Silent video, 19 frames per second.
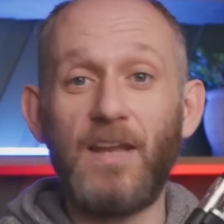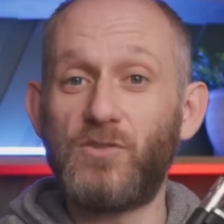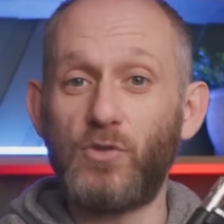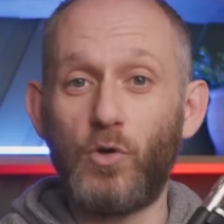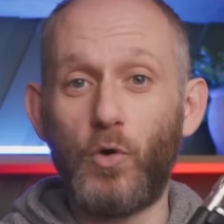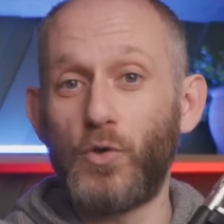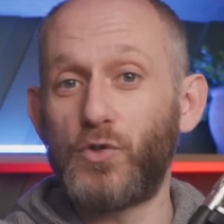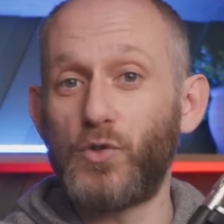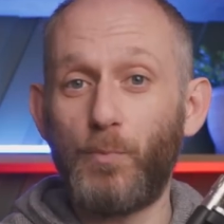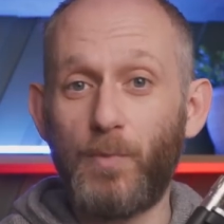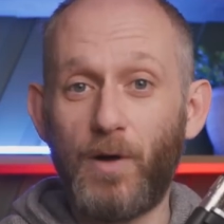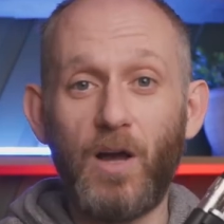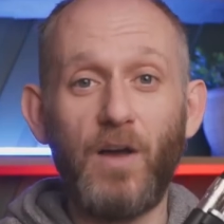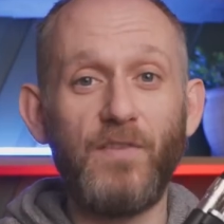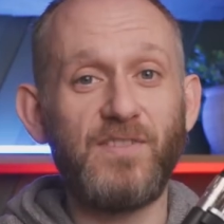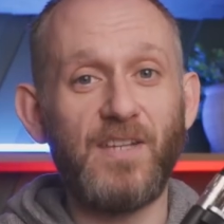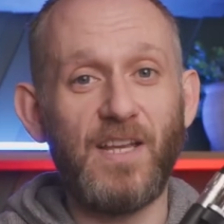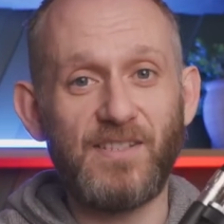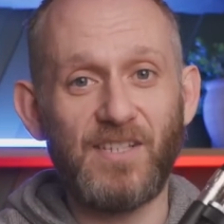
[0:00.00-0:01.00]
It's also part
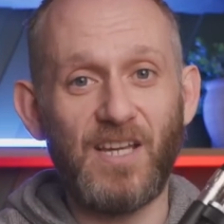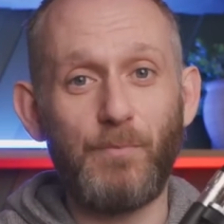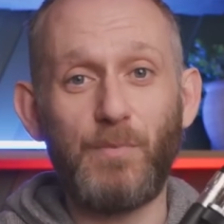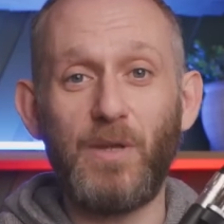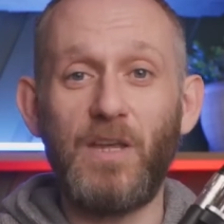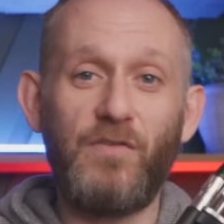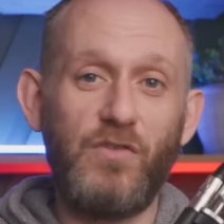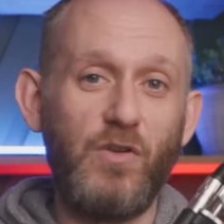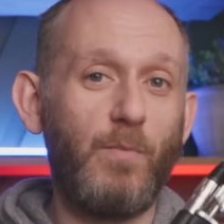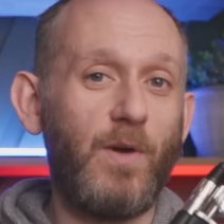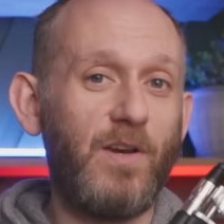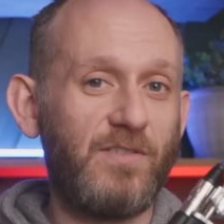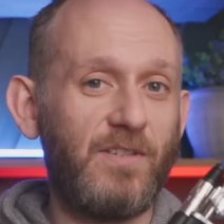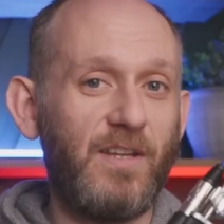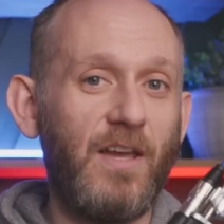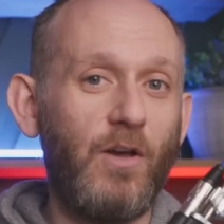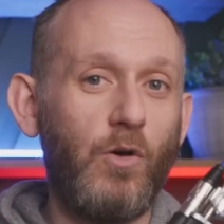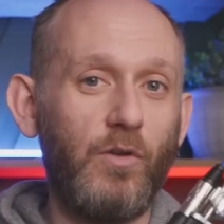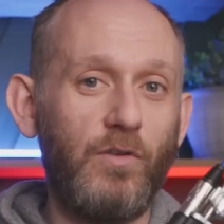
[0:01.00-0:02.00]
of Setapp if you manage to
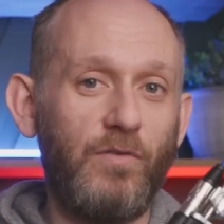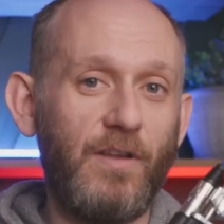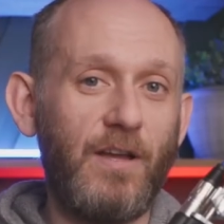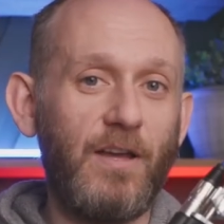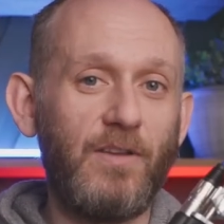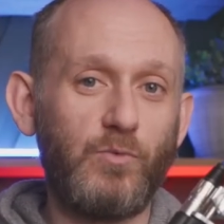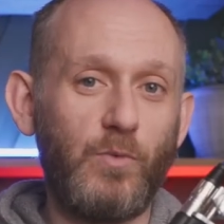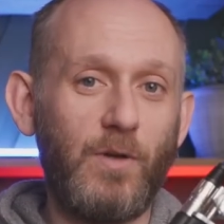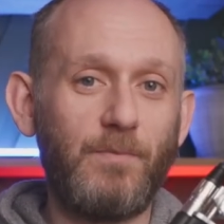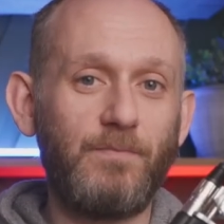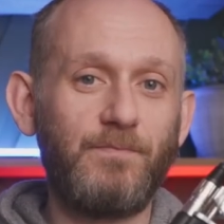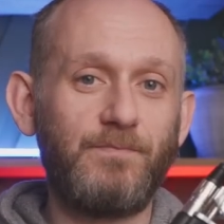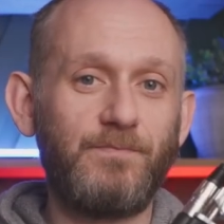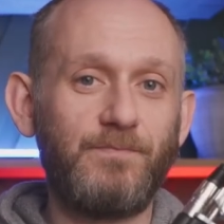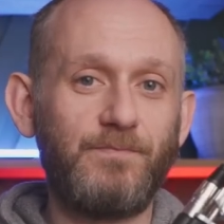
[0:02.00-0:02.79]
get hold of that as well.